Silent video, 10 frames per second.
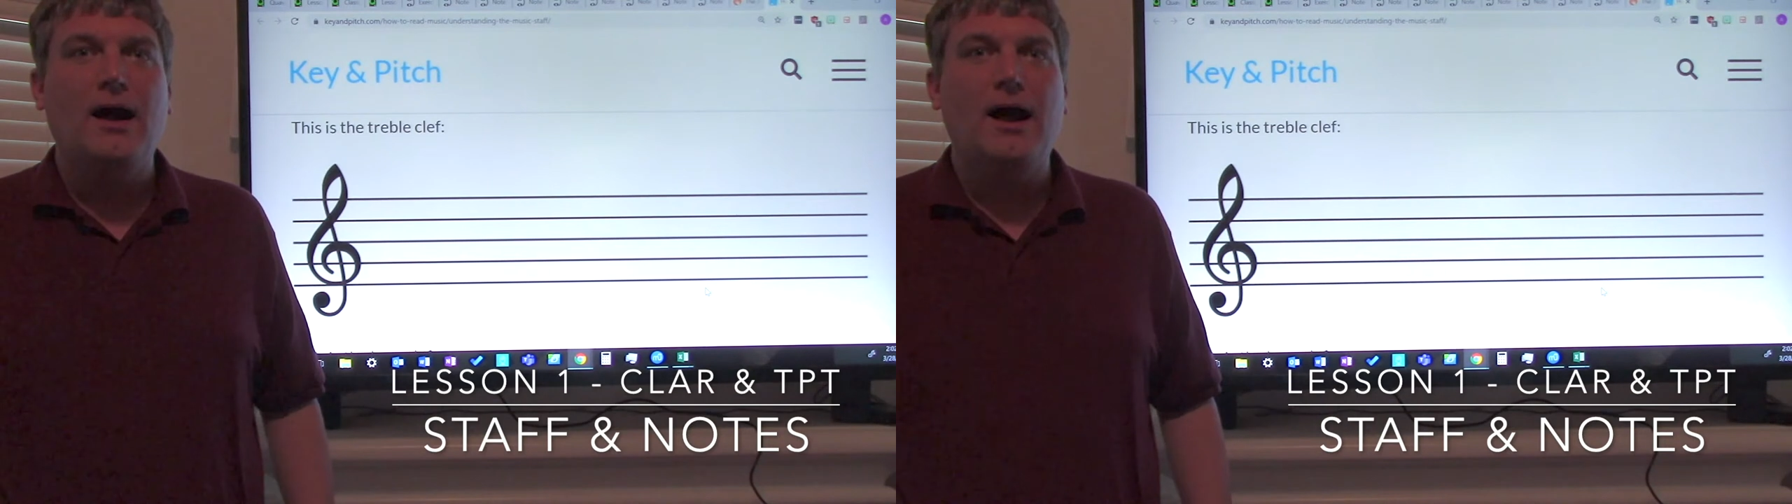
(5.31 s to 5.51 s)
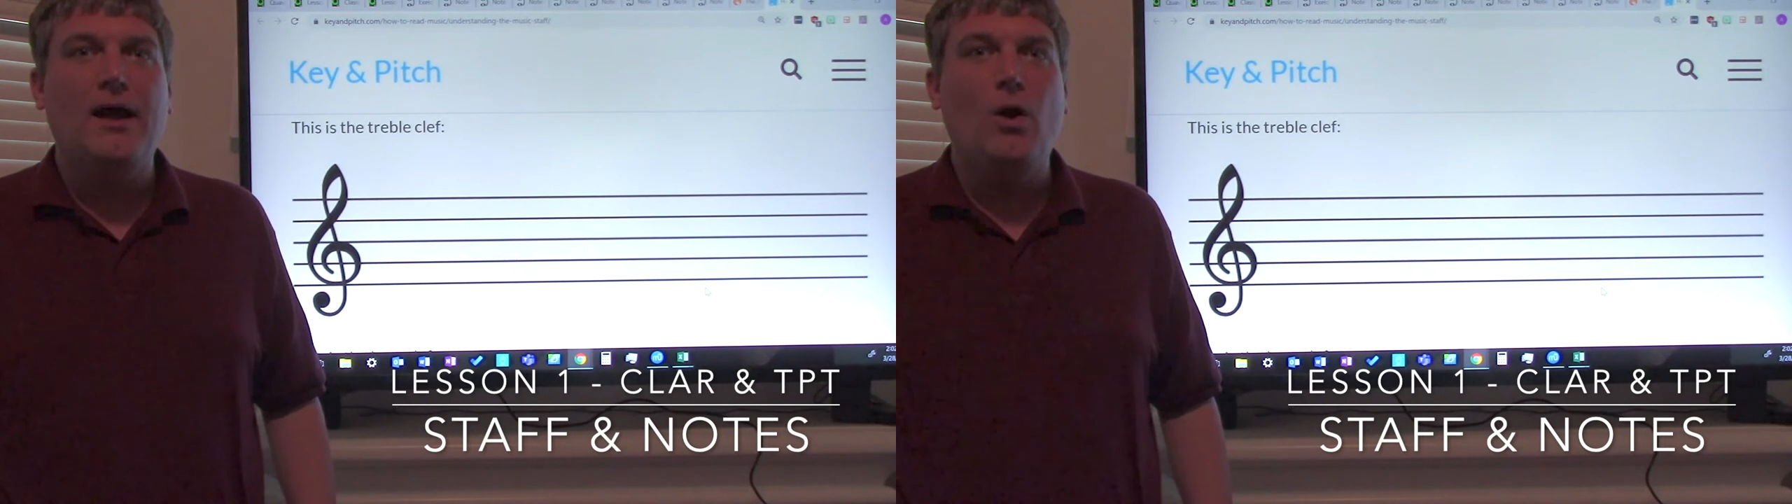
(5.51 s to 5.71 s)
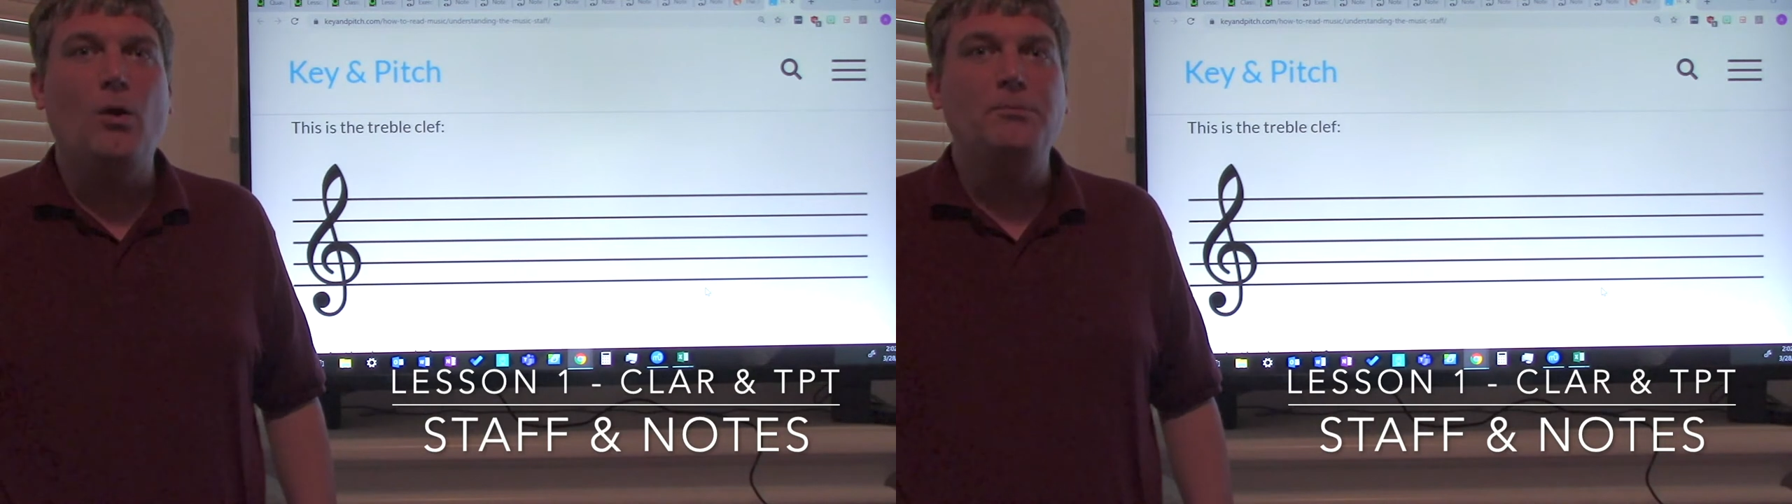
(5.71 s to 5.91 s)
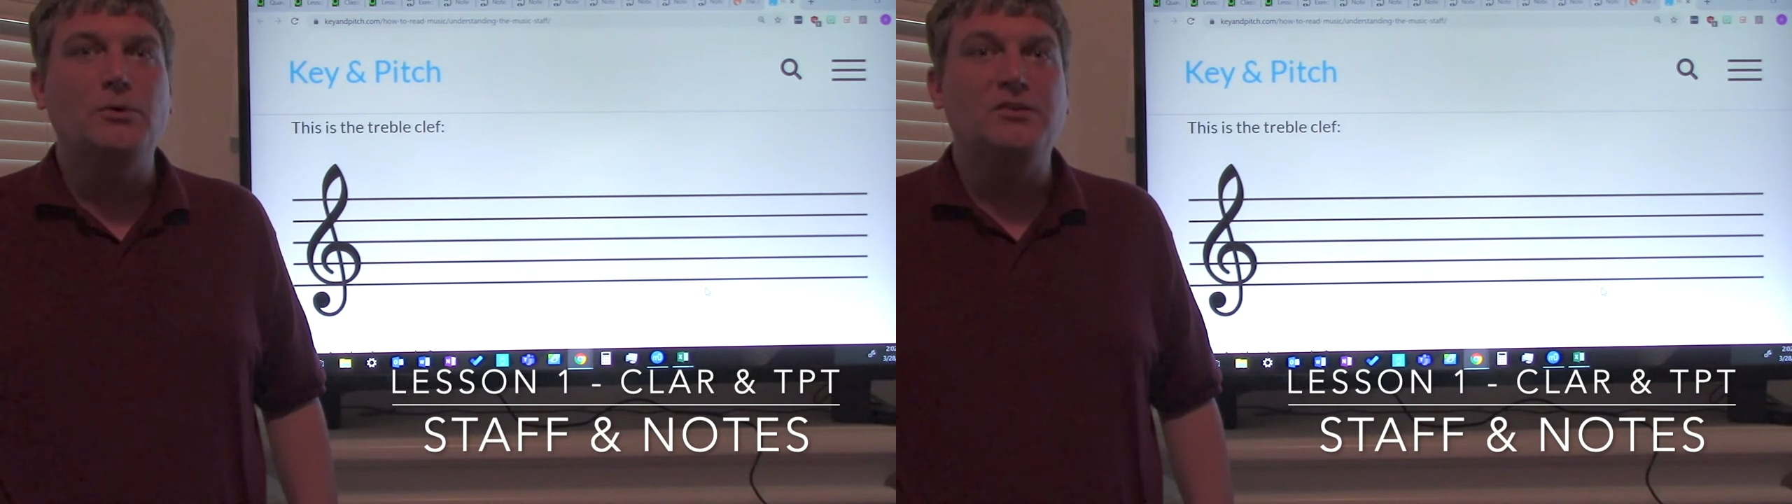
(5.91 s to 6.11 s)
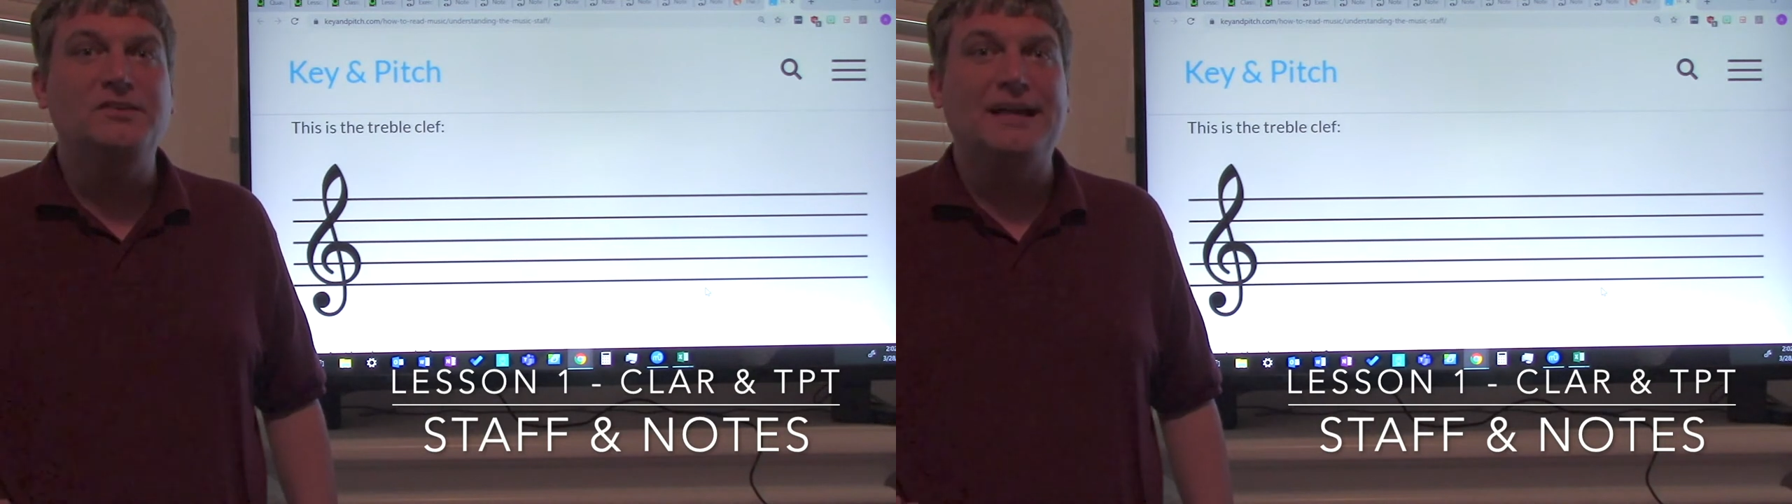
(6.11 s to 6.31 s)
I hope you
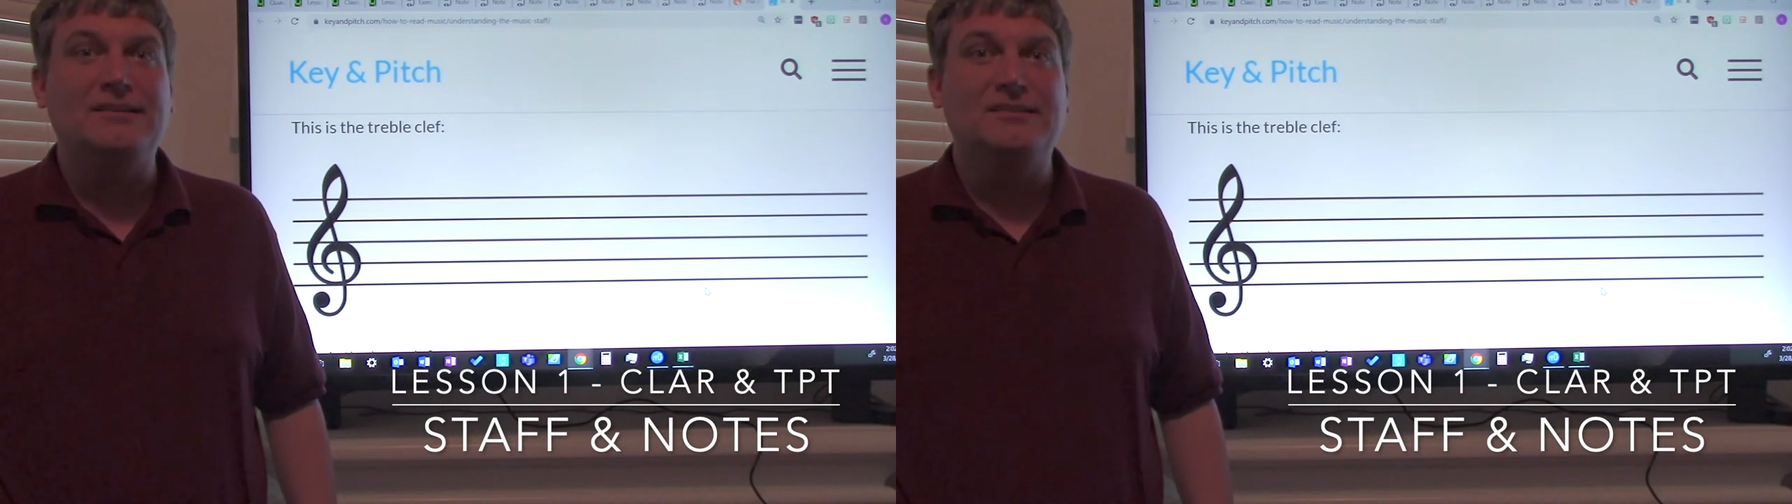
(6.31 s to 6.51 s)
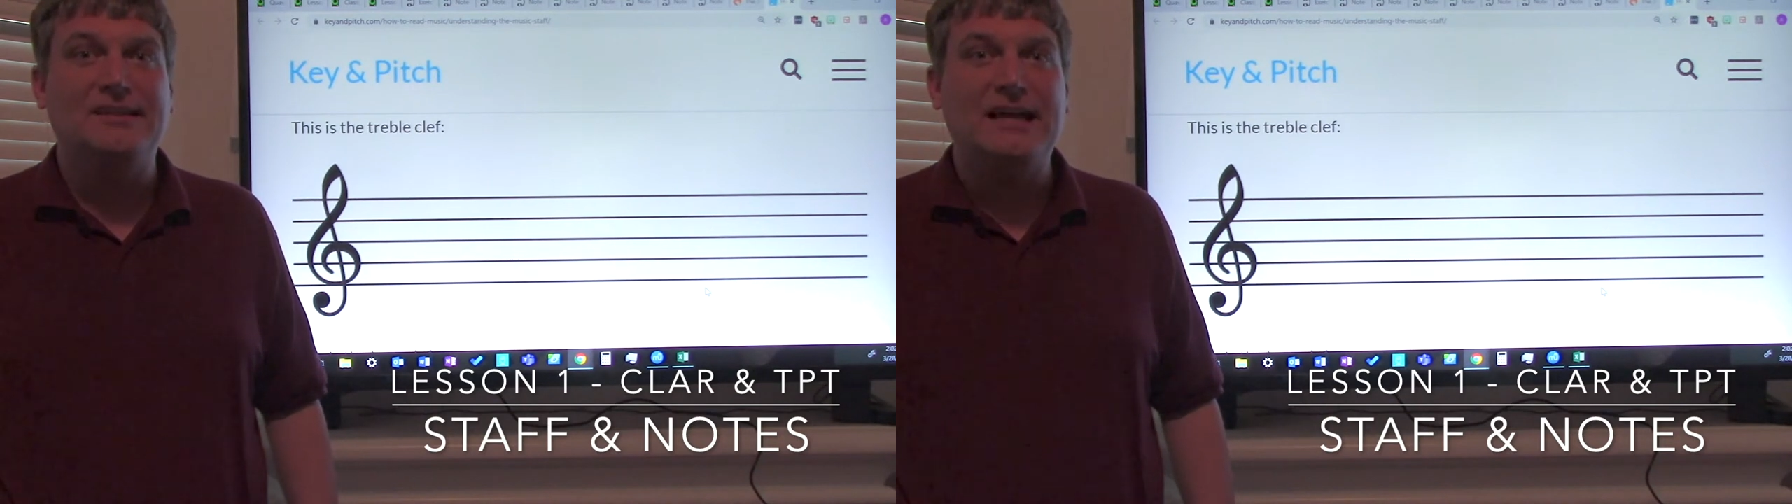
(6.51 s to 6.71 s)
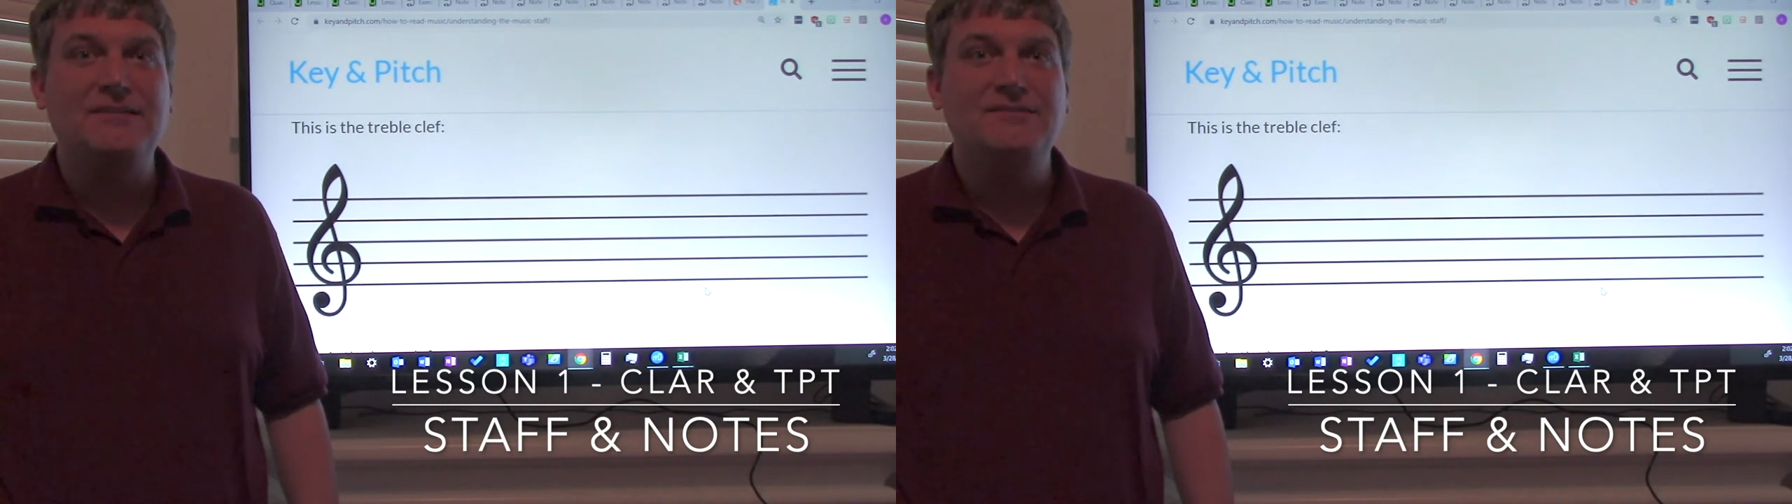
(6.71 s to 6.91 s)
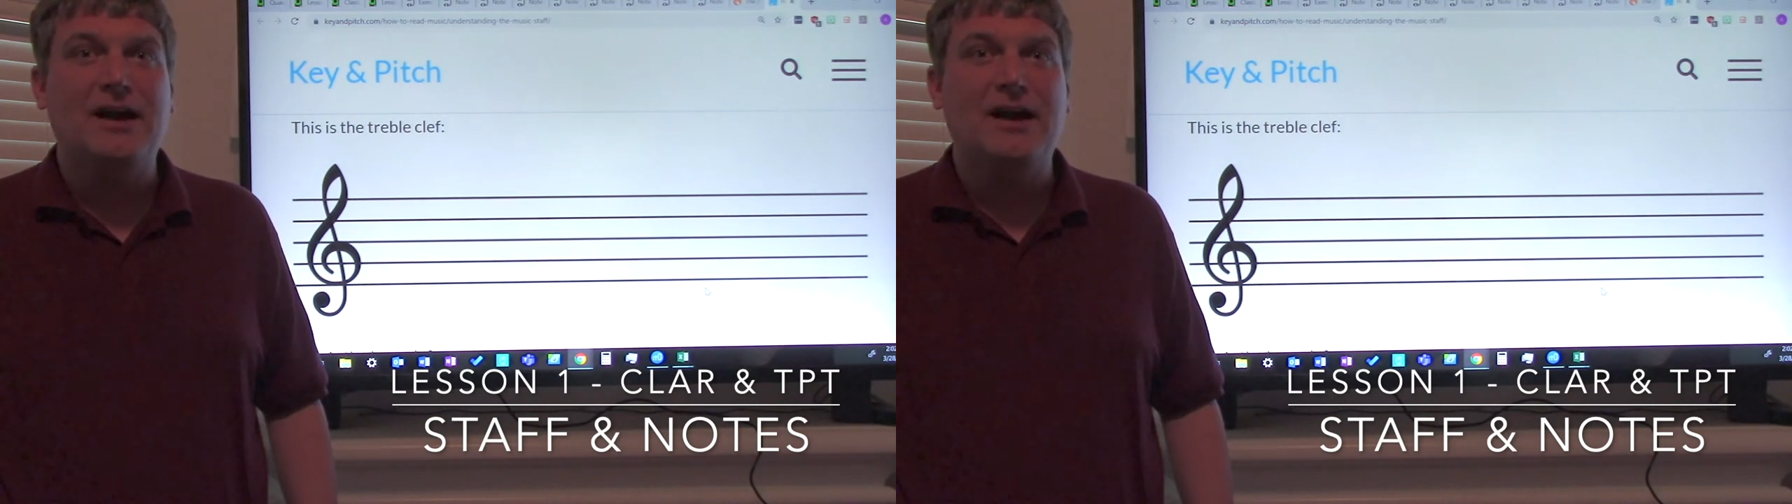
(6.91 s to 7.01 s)
are staying safe.